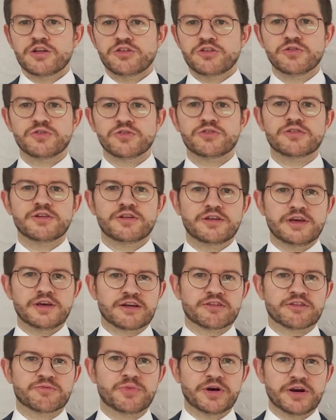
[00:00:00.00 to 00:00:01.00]
due to the
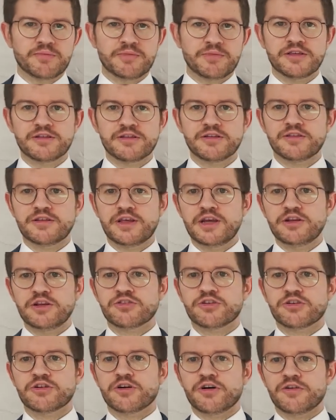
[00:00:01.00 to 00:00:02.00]
experimental nature